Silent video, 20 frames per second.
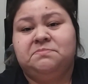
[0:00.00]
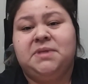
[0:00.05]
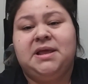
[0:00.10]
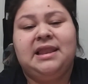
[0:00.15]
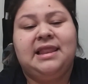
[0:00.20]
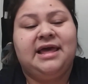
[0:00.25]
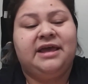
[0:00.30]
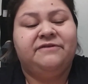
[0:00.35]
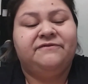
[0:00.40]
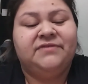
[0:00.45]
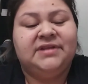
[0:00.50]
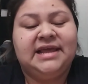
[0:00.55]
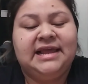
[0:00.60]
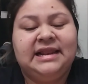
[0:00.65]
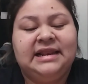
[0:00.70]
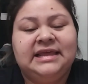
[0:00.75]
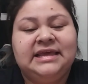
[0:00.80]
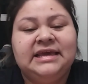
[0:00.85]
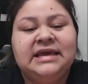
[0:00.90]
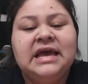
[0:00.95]
in my life
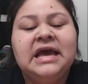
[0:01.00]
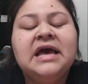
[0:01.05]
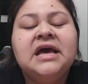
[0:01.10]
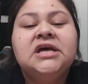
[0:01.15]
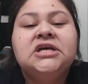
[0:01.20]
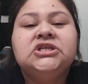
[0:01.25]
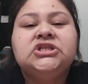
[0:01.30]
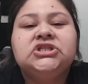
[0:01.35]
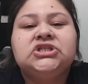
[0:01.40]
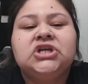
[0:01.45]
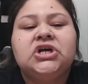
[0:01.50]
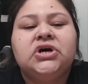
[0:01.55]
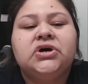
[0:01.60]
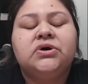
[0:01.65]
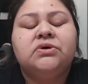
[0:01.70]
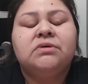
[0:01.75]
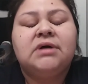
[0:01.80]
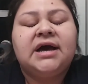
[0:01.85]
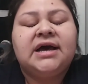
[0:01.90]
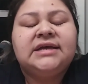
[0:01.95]
lately.
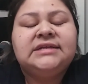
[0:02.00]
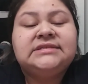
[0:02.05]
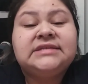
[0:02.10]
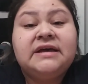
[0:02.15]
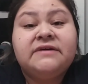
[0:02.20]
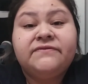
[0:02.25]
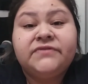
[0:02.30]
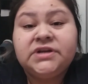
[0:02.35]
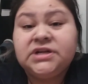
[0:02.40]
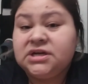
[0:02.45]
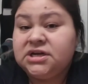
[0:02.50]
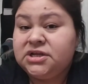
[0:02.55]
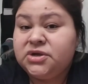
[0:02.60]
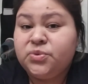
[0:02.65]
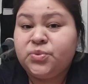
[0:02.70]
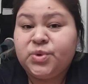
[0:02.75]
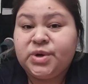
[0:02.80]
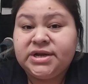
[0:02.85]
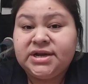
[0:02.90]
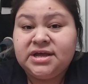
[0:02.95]
So I
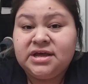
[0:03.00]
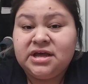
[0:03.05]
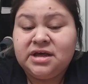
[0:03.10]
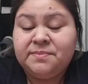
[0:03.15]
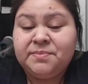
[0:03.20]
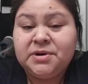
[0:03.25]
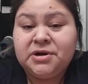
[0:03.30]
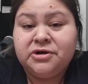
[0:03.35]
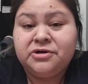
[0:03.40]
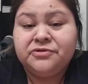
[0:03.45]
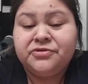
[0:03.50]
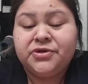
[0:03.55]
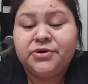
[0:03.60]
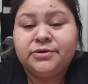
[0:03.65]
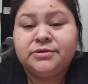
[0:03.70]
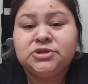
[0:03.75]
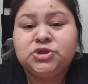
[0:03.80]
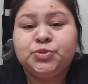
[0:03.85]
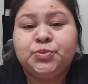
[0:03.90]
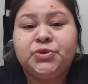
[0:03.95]
definitely want to upload
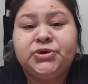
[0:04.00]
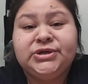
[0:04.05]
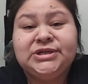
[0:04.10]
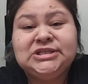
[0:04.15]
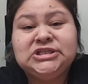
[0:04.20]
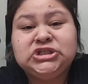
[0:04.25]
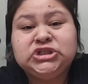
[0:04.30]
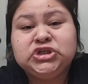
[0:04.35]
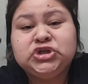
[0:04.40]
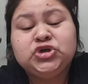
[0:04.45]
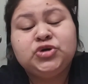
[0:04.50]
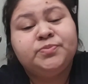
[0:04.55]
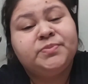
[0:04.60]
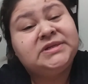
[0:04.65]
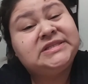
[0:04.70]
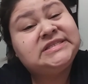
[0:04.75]
those pretty soon.